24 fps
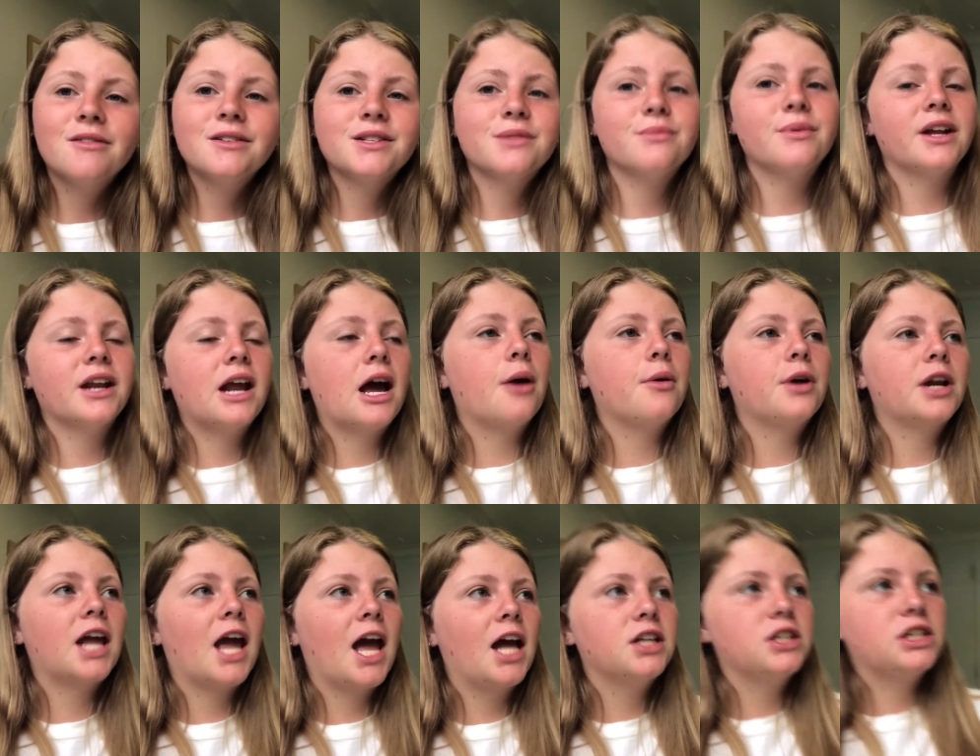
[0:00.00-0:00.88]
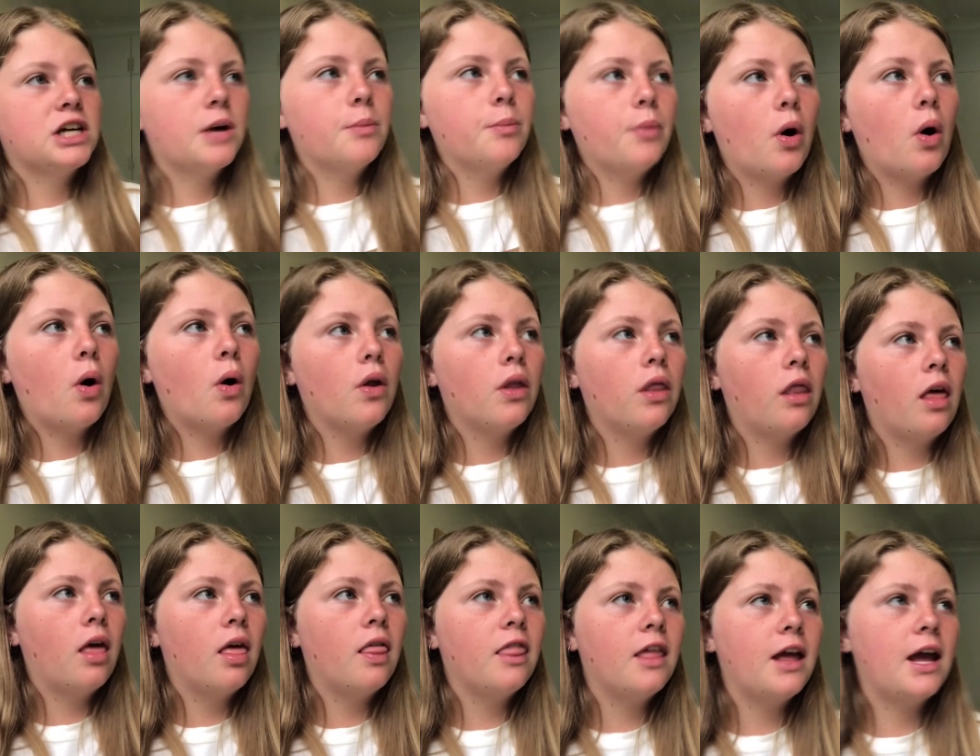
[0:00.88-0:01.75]
is when I would catch up
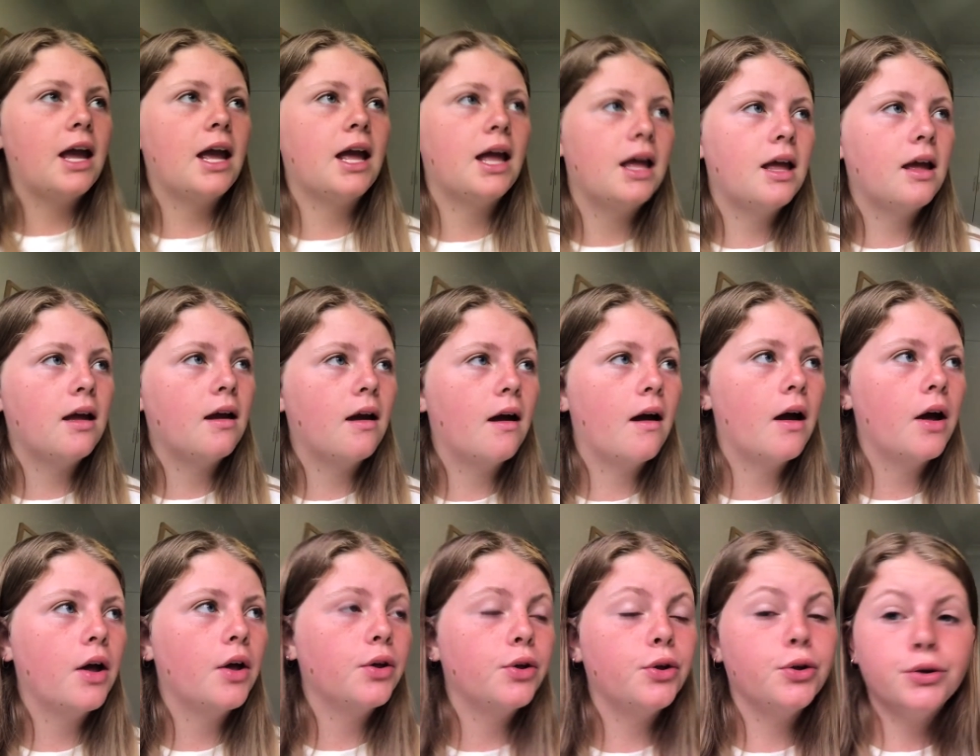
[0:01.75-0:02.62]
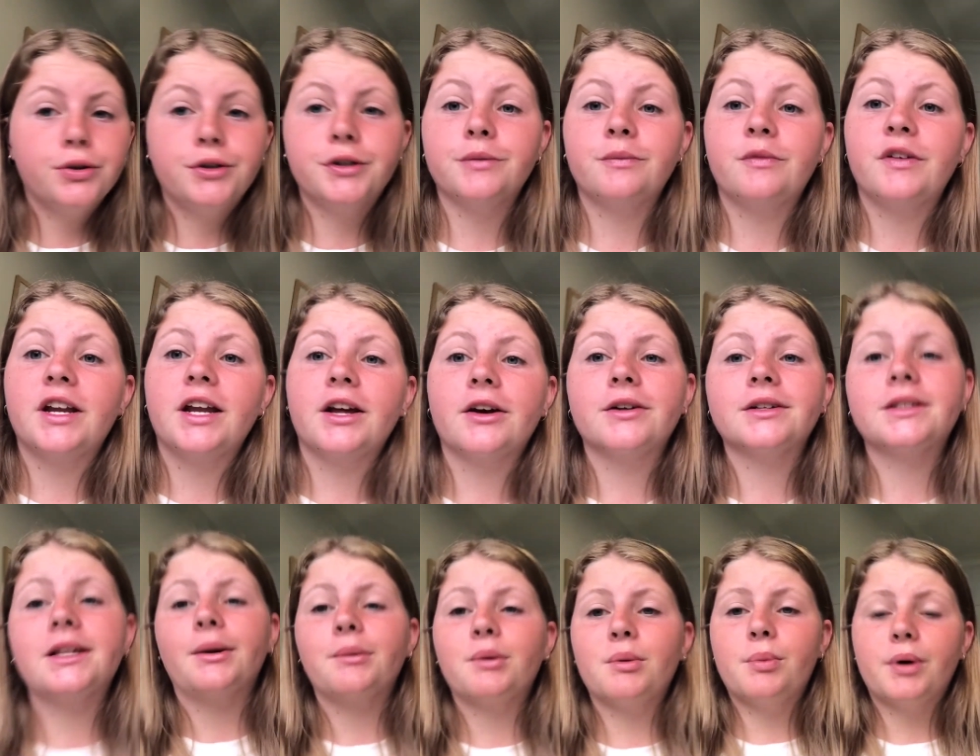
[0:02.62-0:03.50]
on the YouTube videos
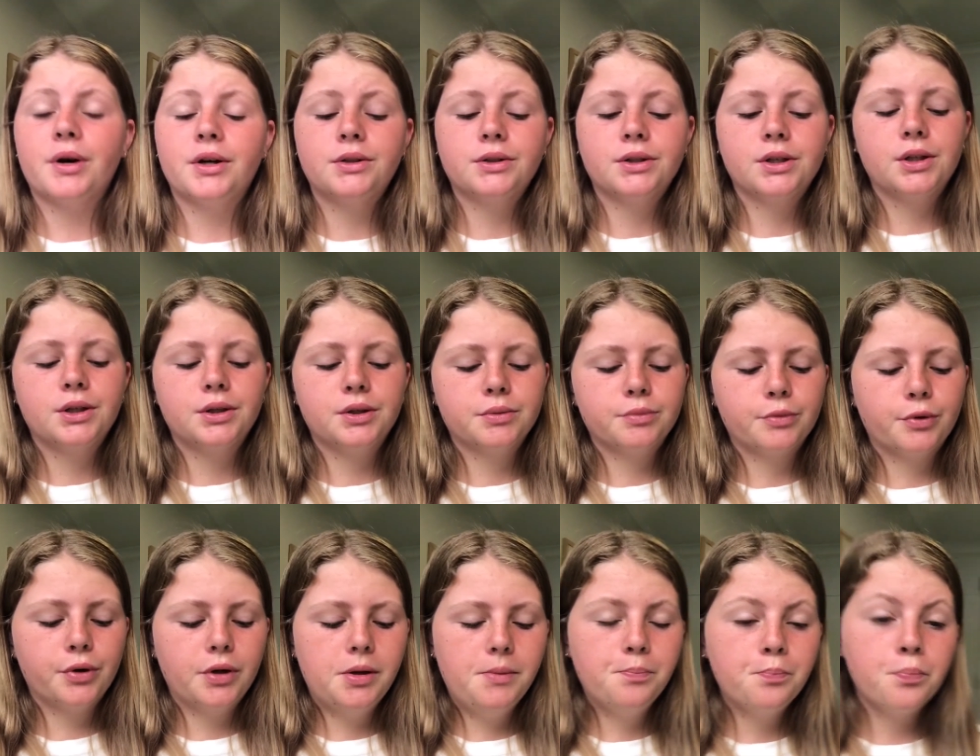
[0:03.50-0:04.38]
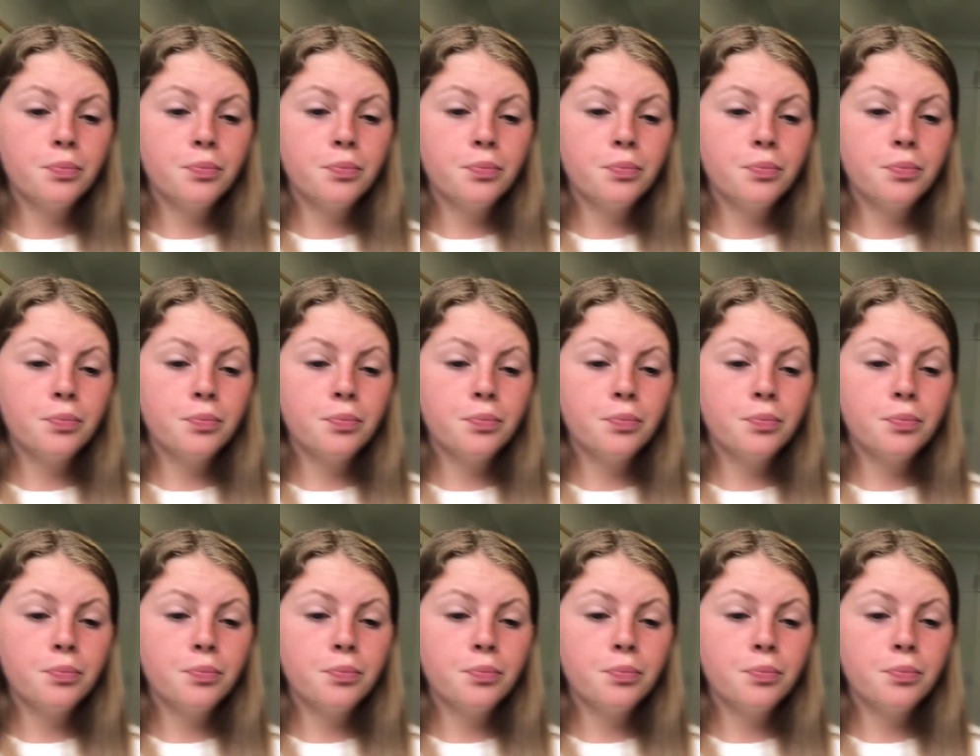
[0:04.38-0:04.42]
that were posted this morning.